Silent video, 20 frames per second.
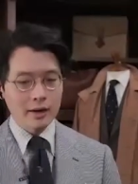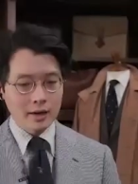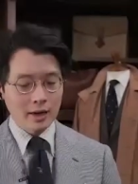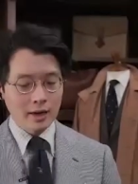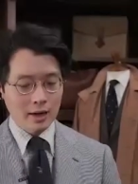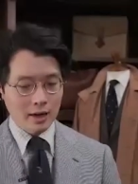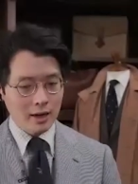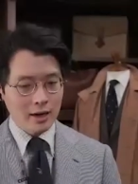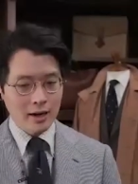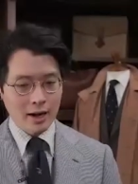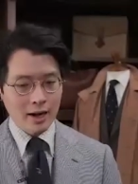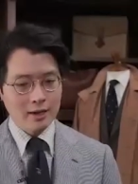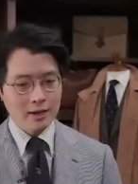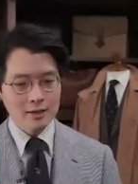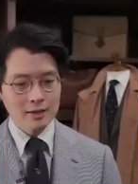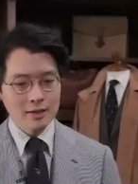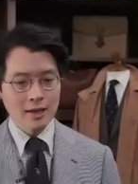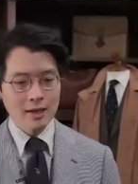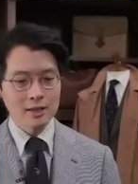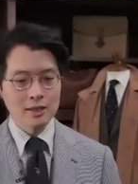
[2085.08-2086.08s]
to connect
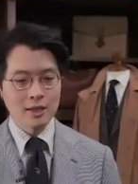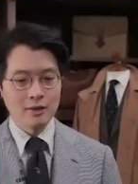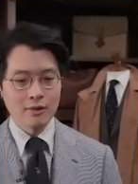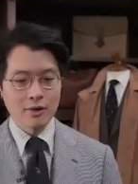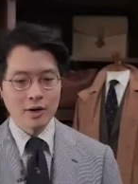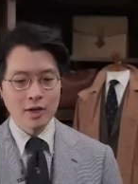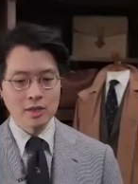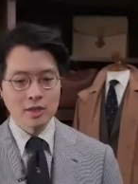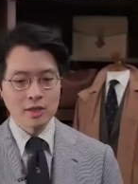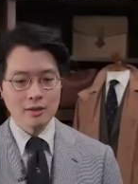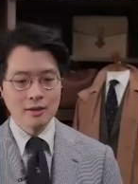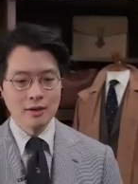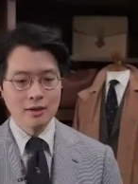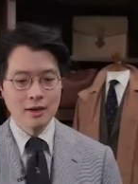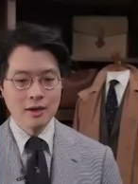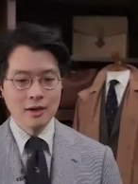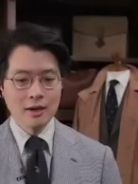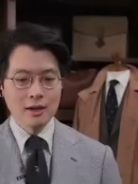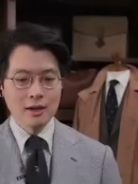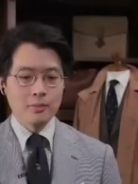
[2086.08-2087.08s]
to that generation.
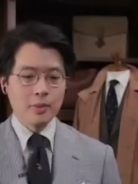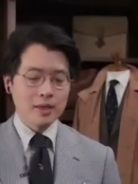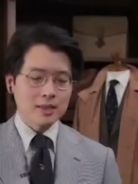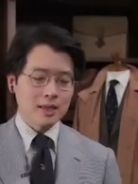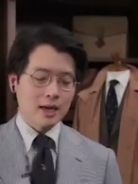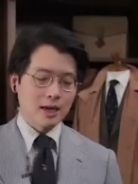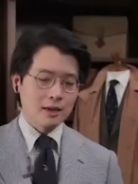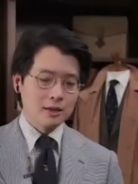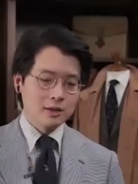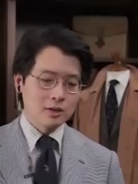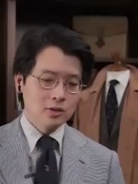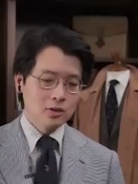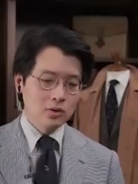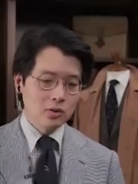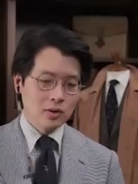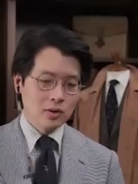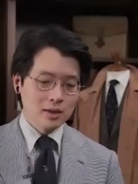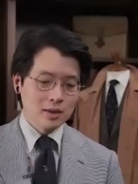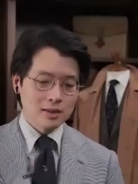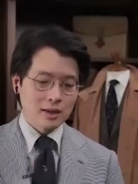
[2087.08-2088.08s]
The best I can
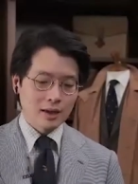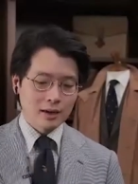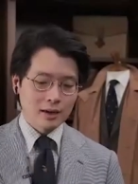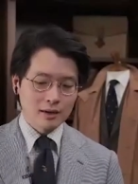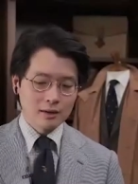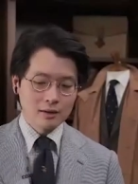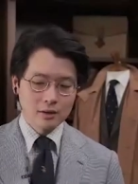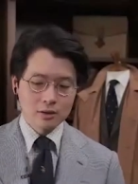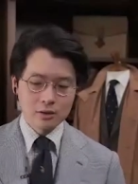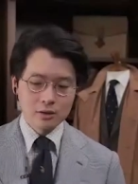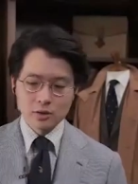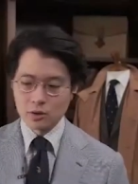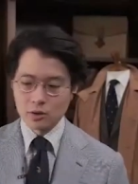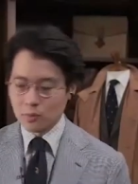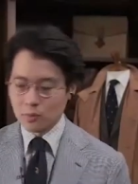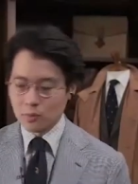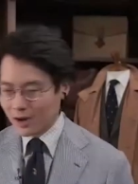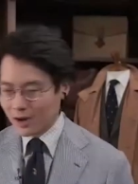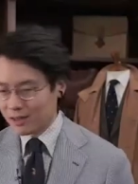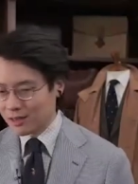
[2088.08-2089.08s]
do is like do
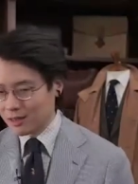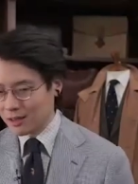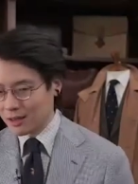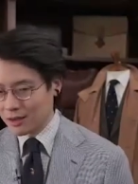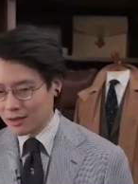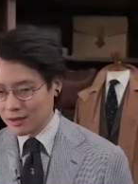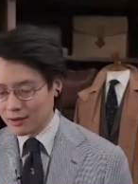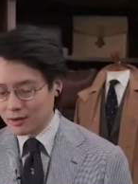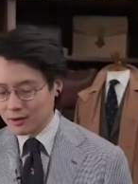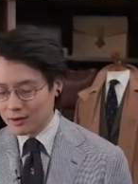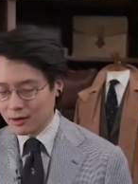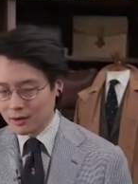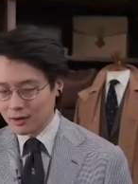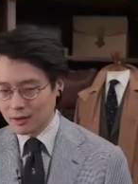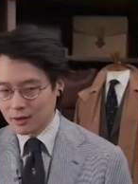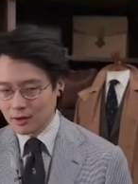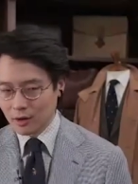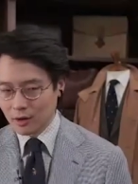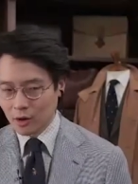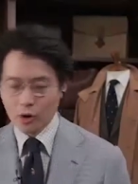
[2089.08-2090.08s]
my thing and
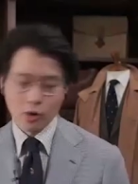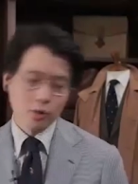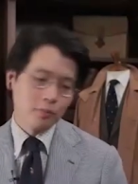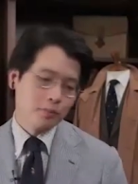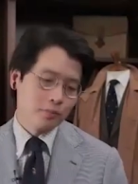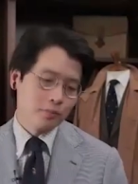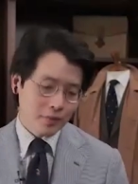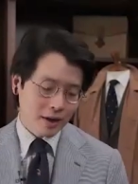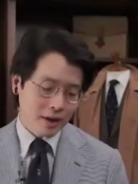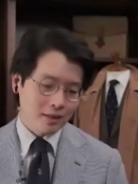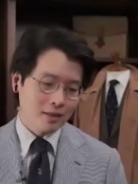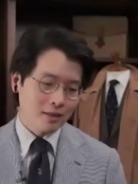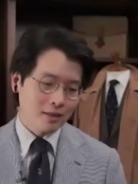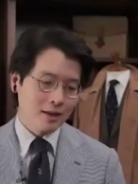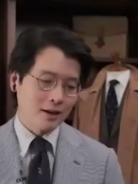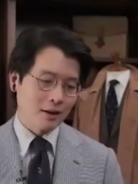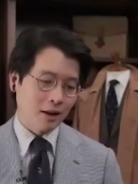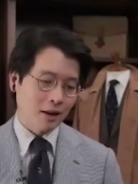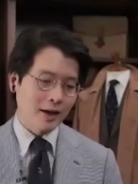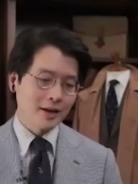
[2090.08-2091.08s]
then hope that
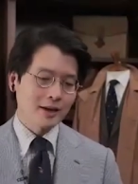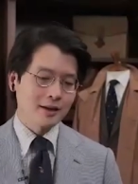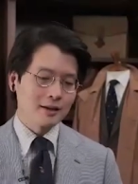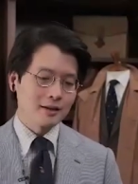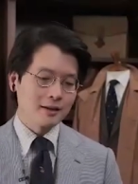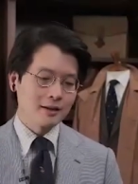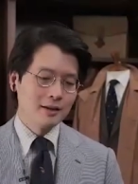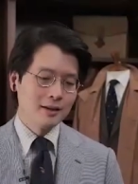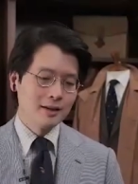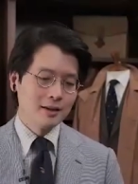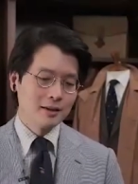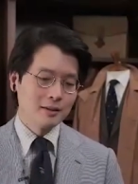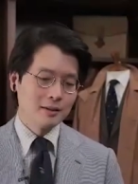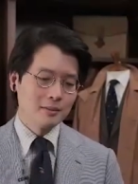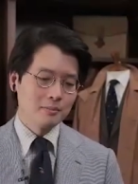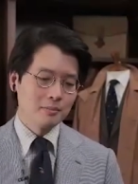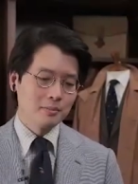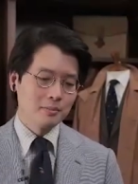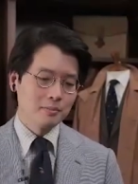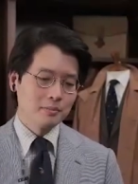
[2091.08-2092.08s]
they like it.
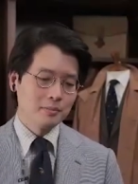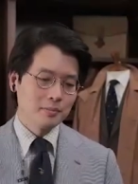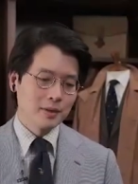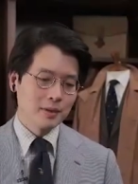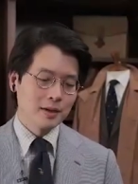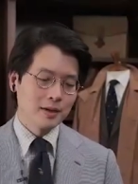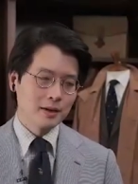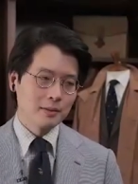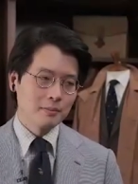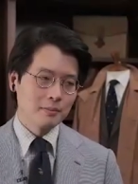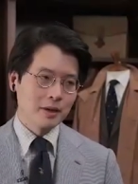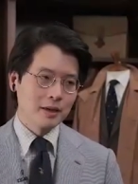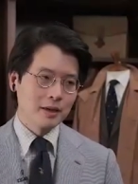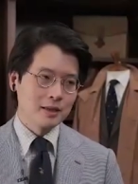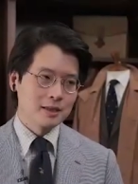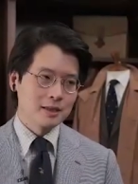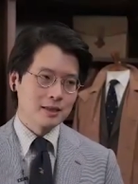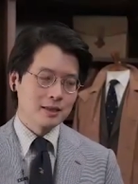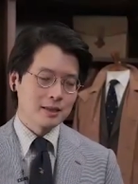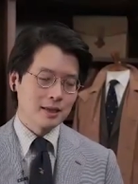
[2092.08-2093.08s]
But
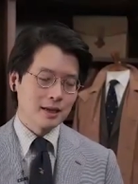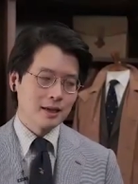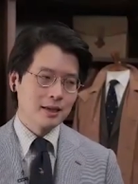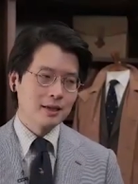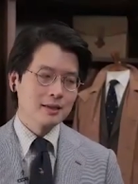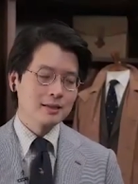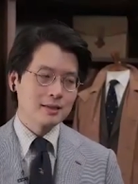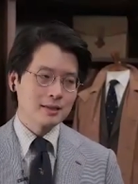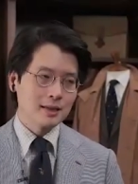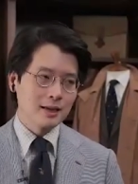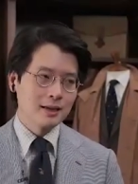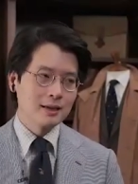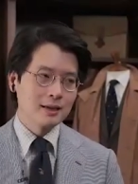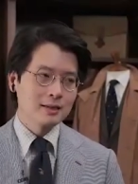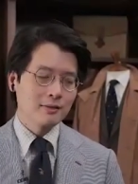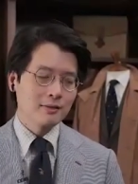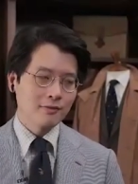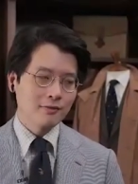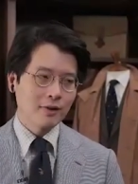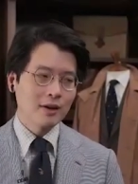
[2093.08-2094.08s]
it's it is it is
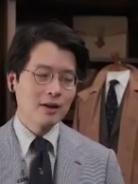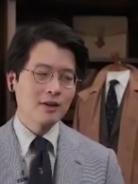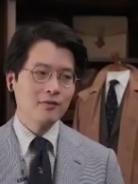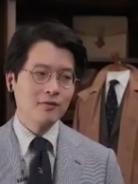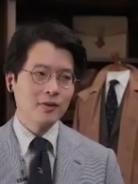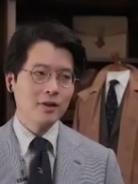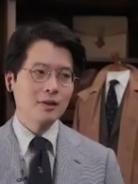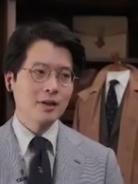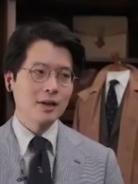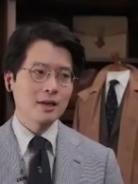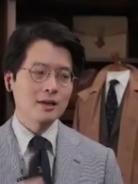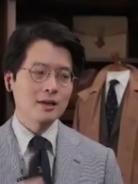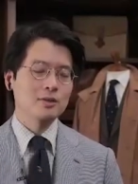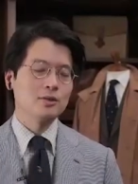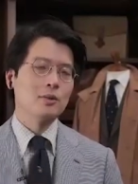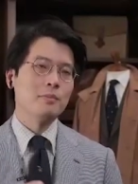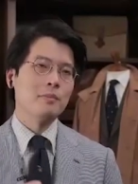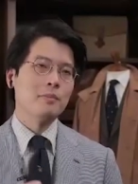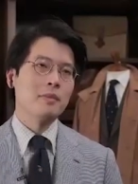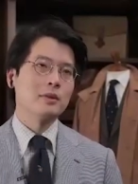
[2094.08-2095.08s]
a funny feeling
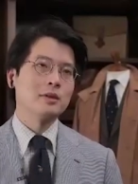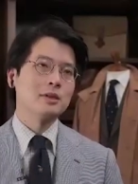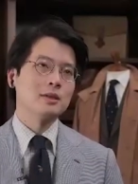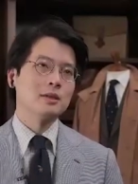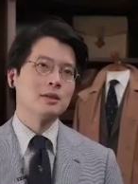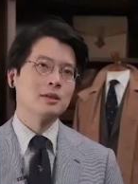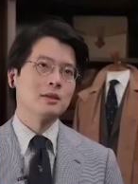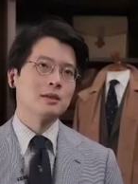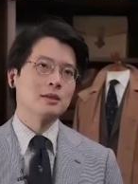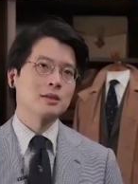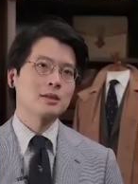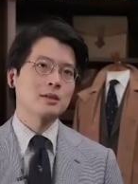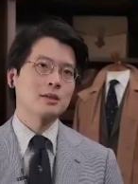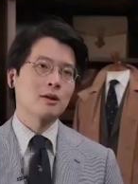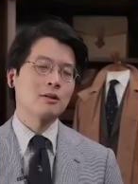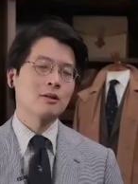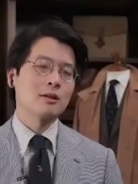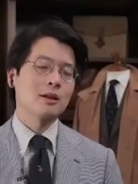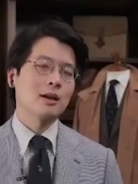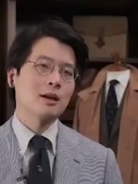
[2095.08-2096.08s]
to um, to
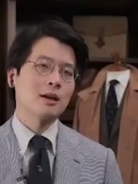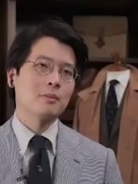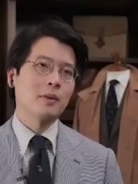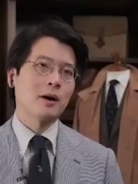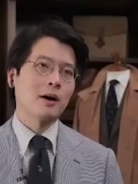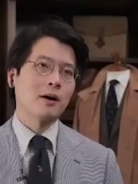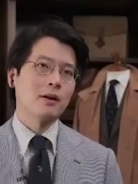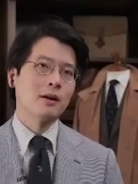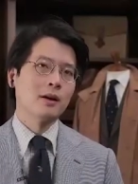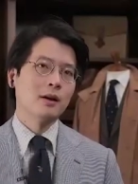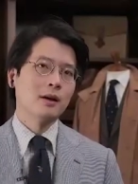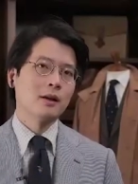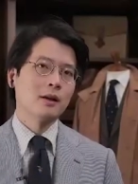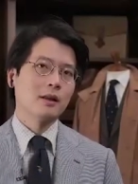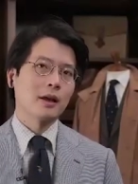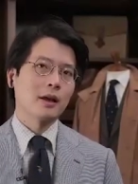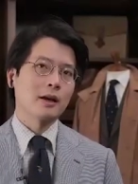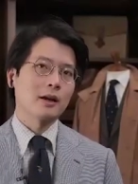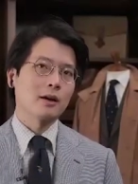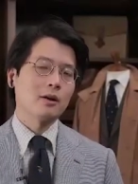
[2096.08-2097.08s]
start thinking about
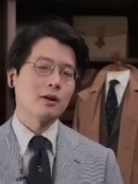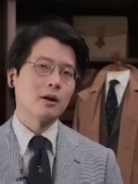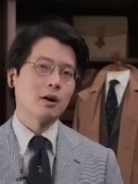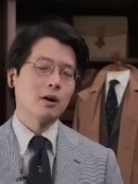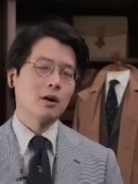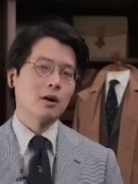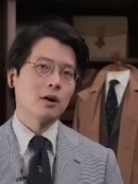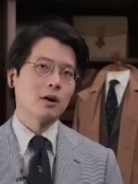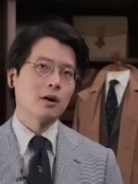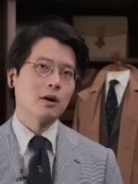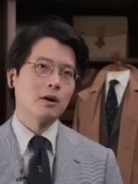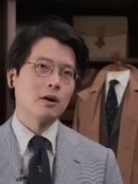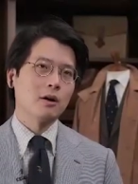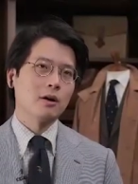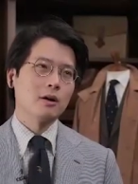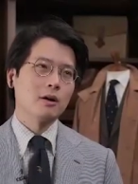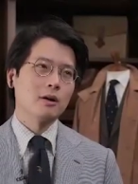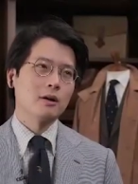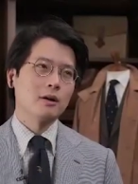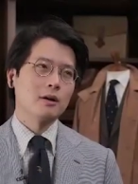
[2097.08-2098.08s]
like
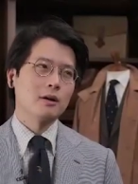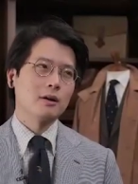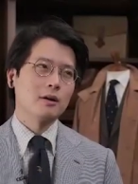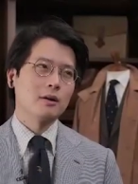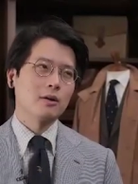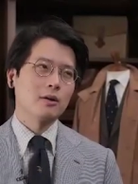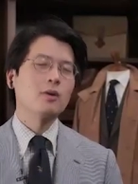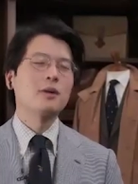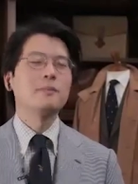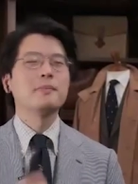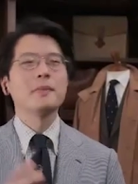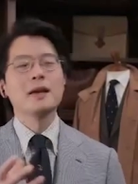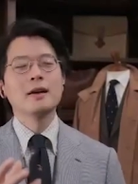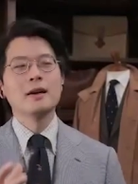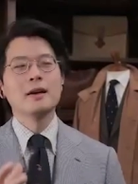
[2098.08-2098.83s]
uh, or